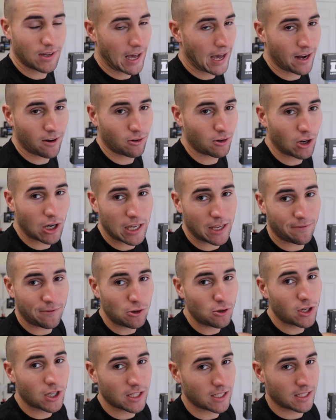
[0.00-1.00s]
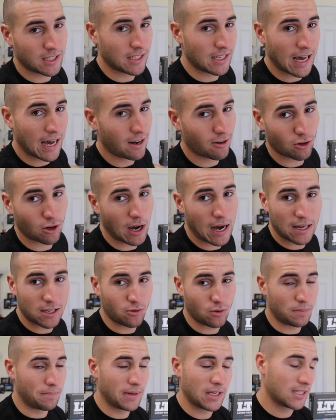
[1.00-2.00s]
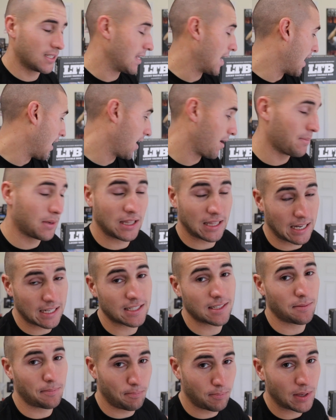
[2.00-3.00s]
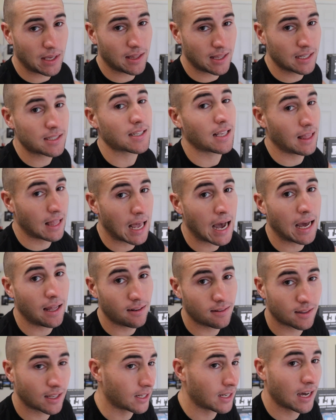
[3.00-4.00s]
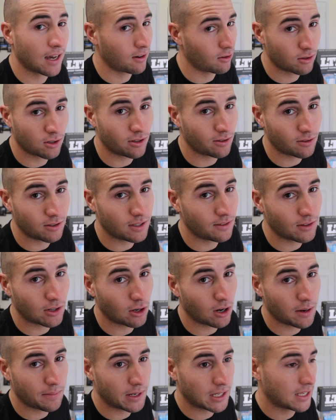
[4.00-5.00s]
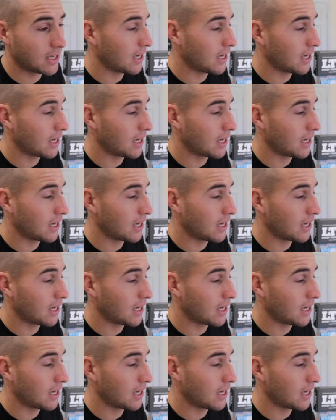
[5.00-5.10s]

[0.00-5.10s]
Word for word: I don't know, if you couldn't see, I don't know how you would miss that. I mean, that's a bit, that's a lot. Like, I don't know, even know how many